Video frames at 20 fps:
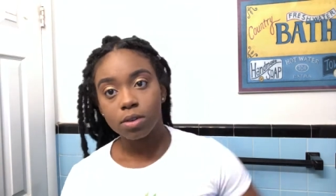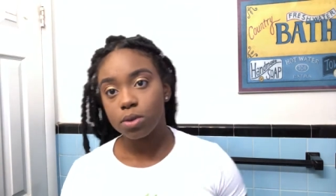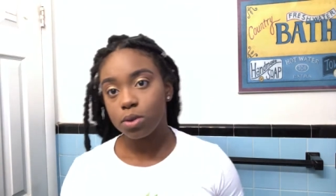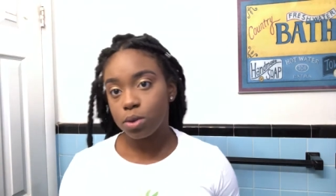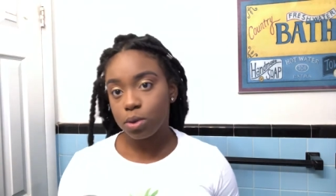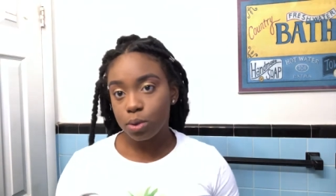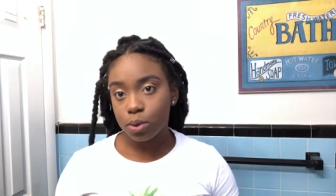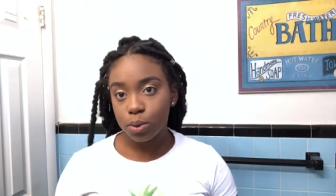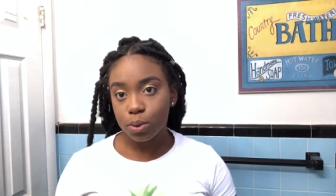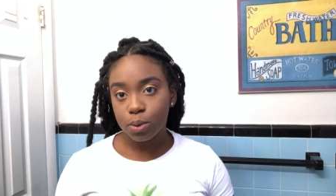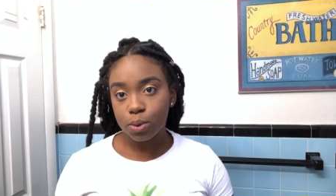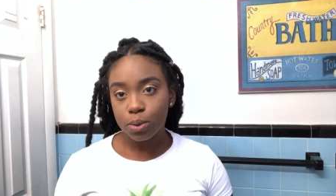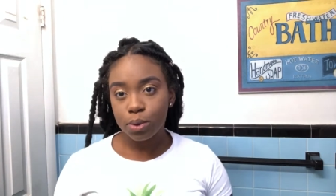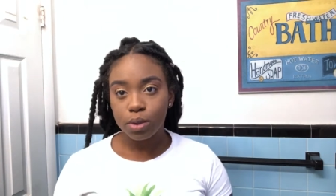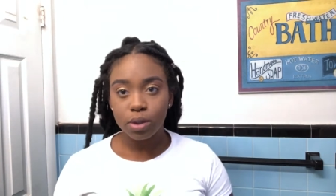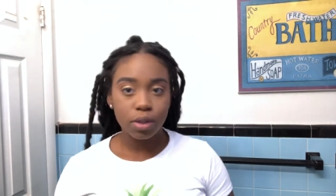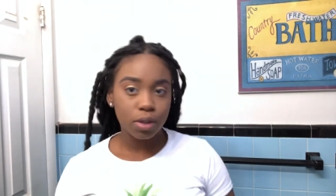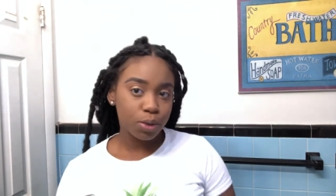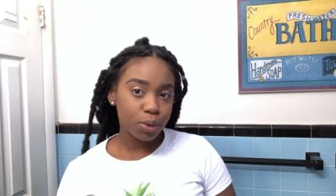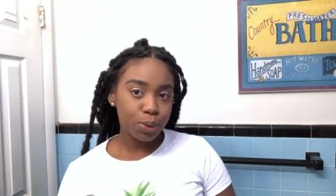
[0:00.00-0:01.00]

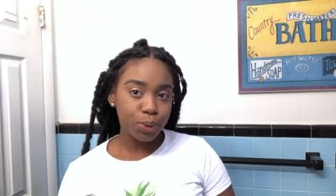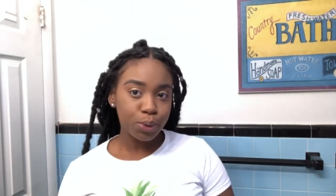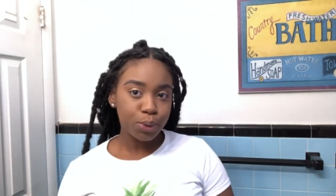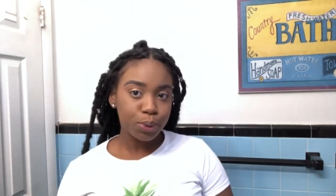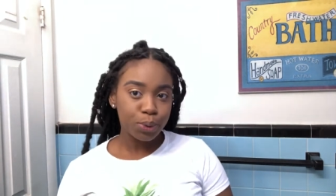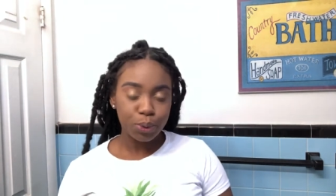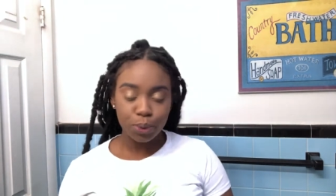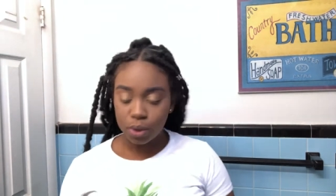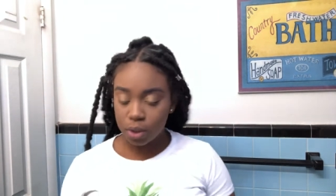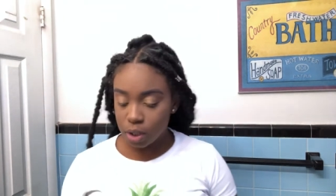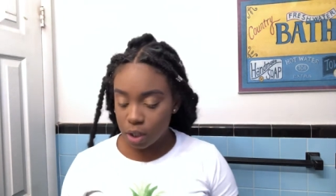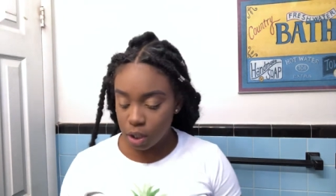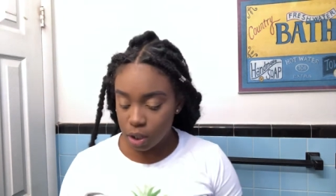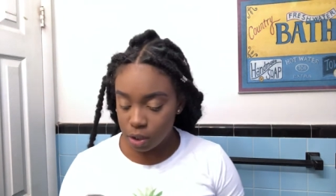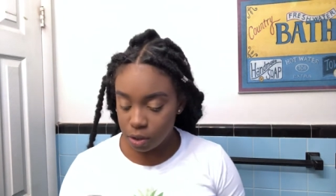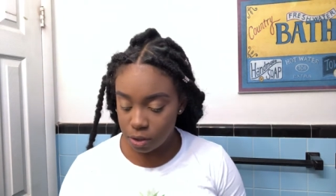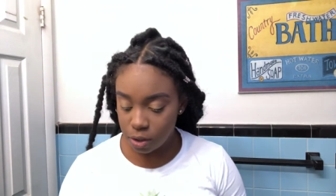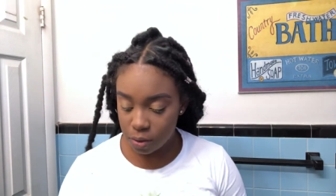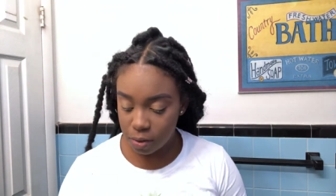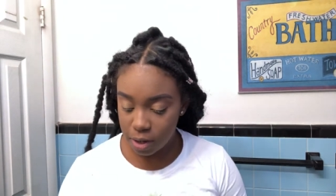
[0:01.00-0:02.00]
Ooh, ooh.
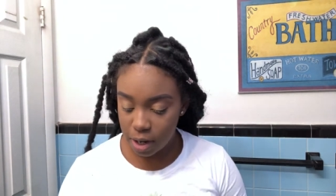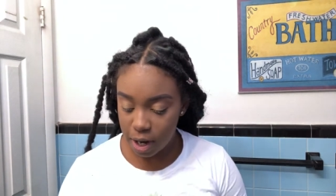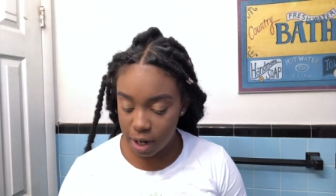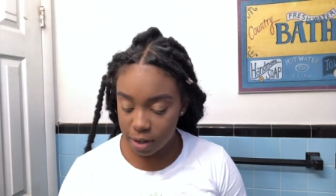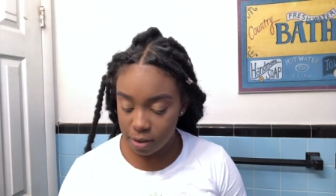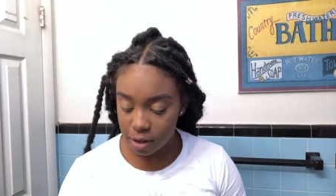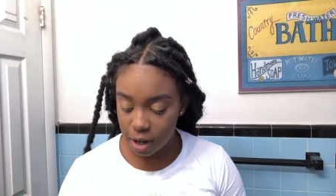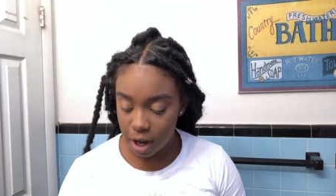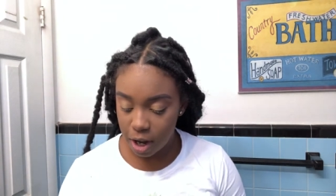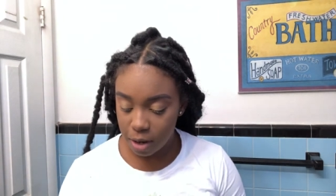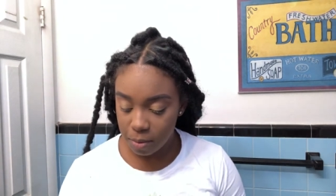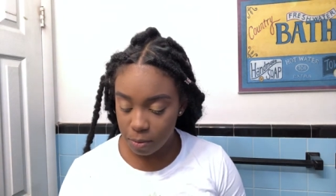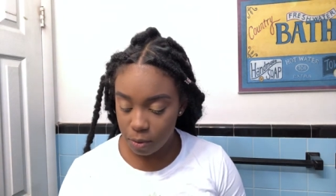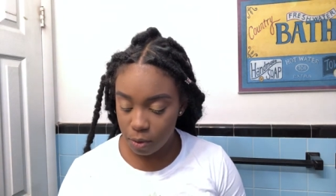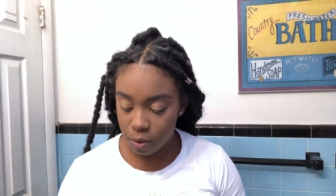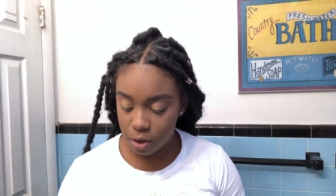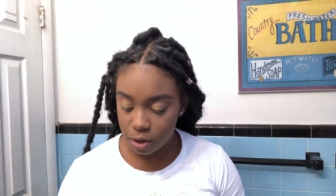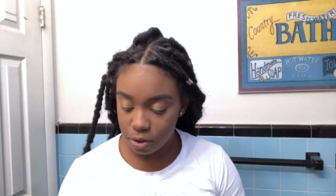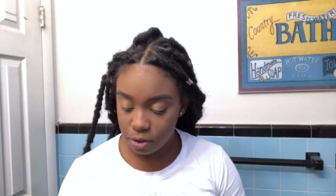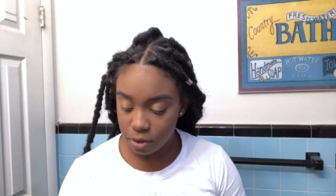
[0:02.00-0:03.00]
So next I am going